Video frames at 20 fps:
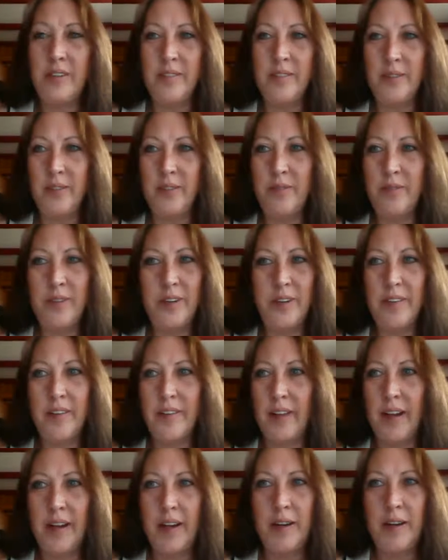if you were to
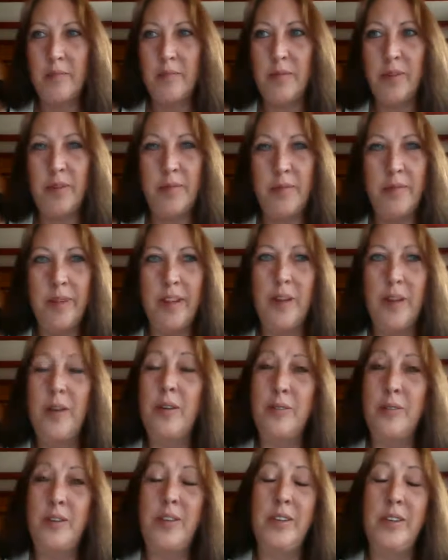sign up with me,
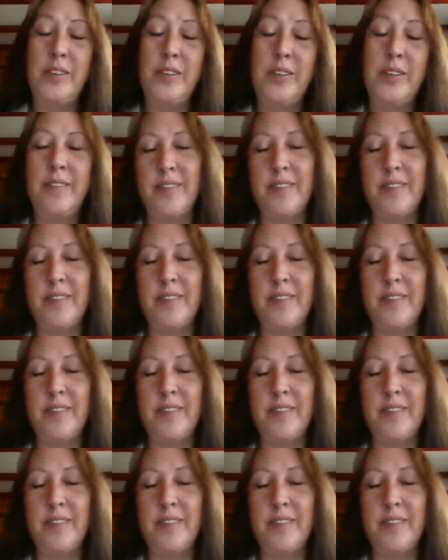oh, good,